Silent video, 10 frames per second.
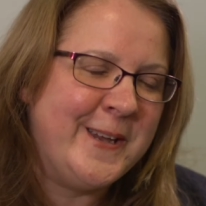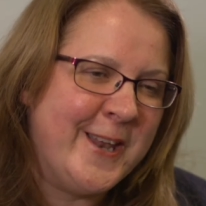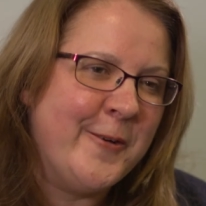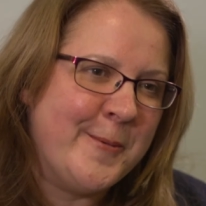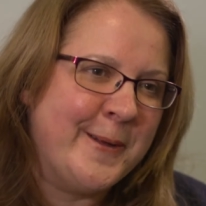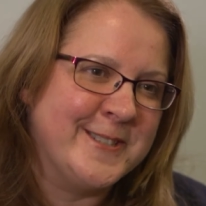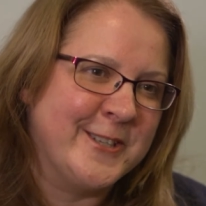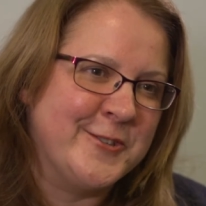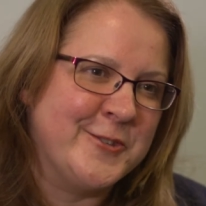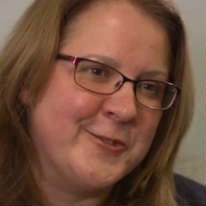we know about
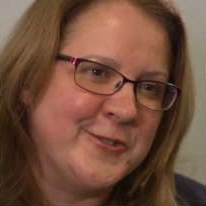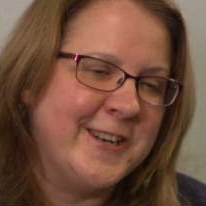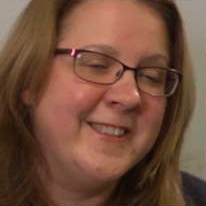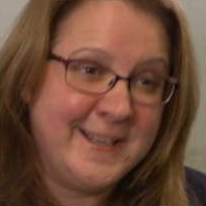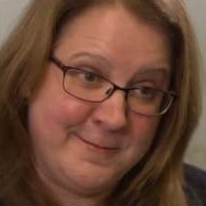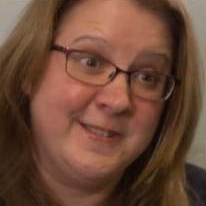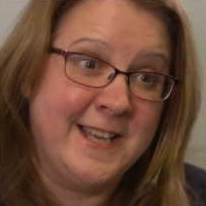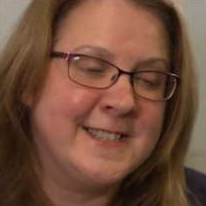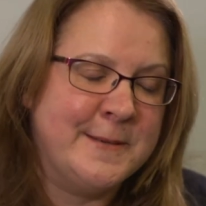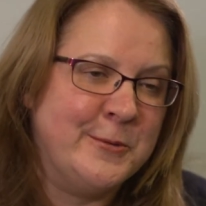our children, and
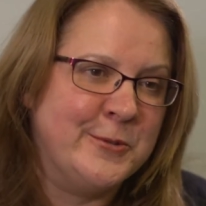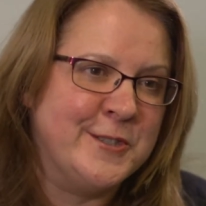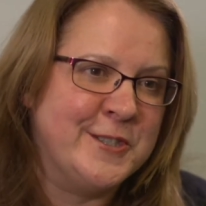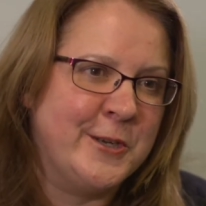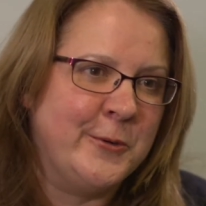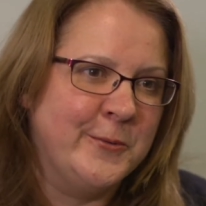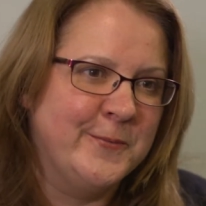that's important too.